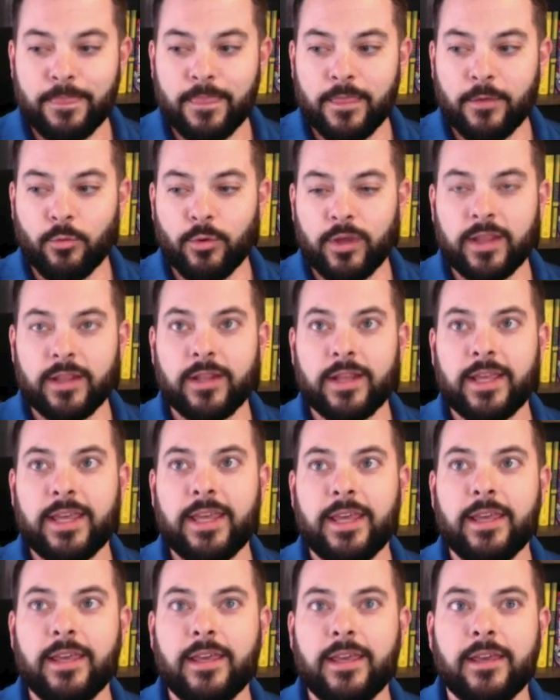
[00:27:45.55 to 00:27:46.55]
when
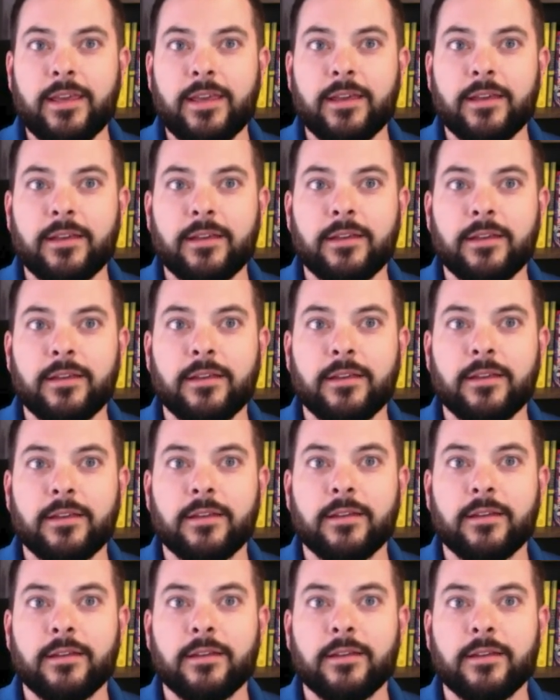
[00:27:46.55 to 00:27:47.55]
he
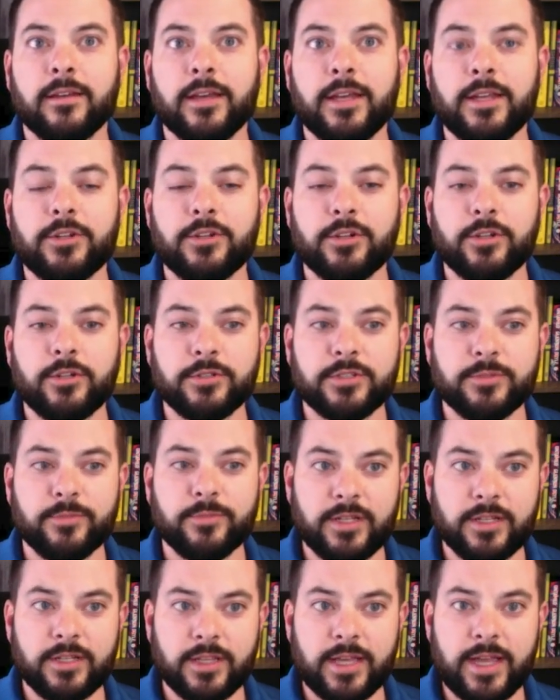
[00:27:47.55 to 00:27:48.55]
introduced me
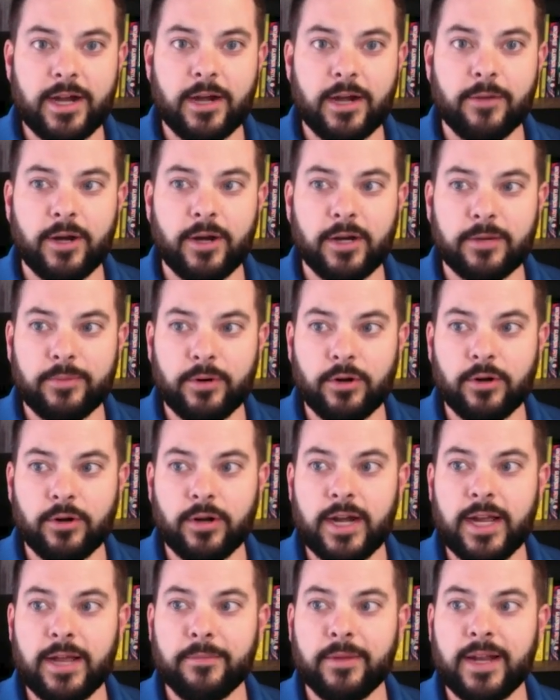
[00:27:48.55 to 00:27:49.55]
to the Aramark
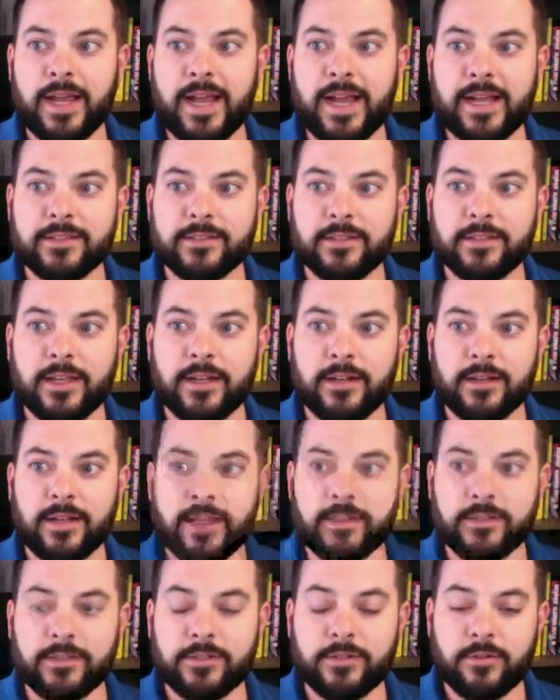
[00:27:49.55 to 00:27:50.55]
program
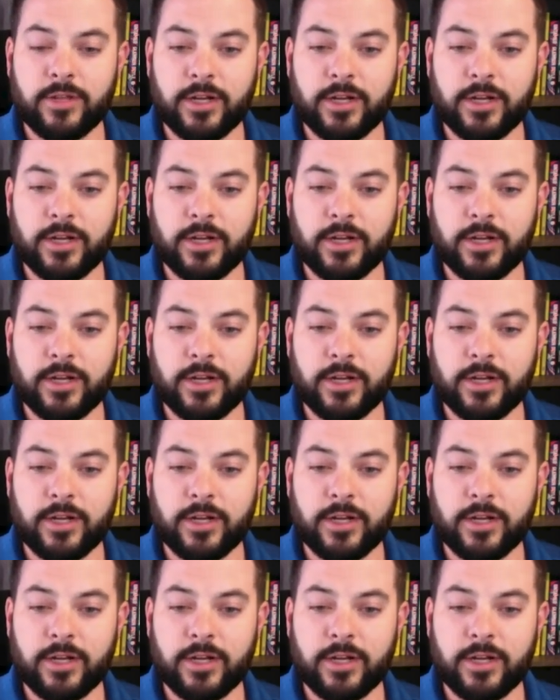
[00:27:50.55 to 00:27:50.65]
and